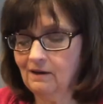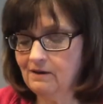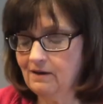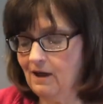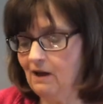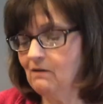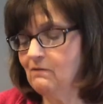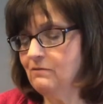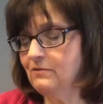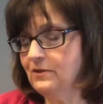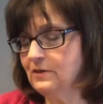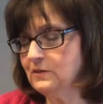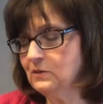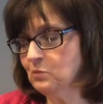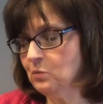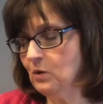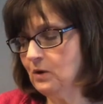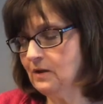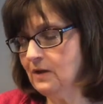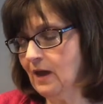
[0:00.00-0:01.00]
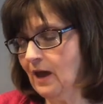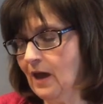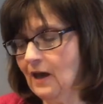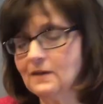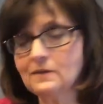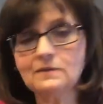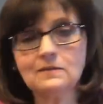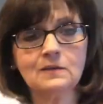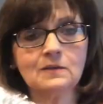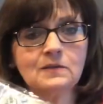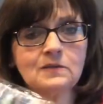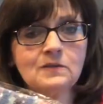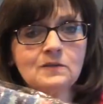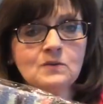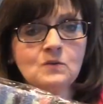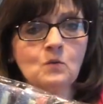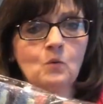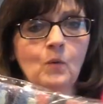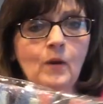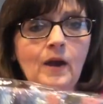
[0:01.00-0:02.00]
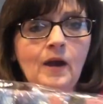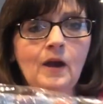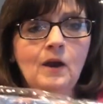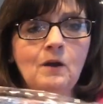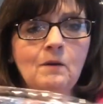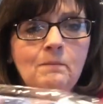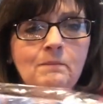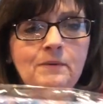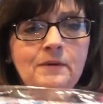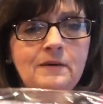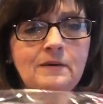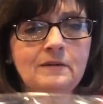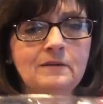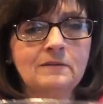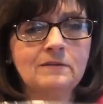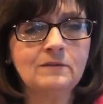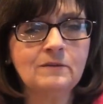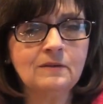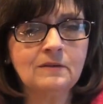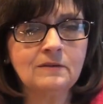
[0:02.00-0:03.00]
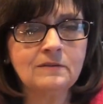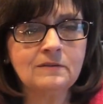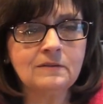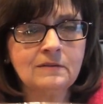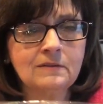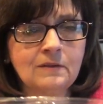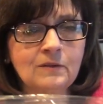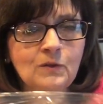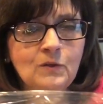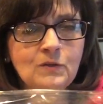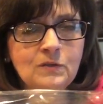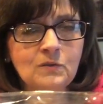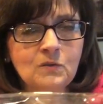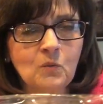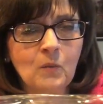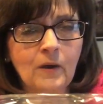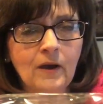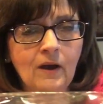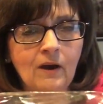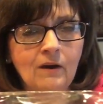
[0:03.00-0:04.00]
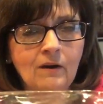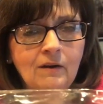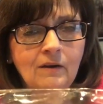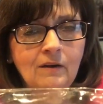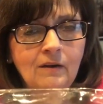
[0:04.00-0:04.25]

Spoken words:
Now this one has square beads. You can see that they're square.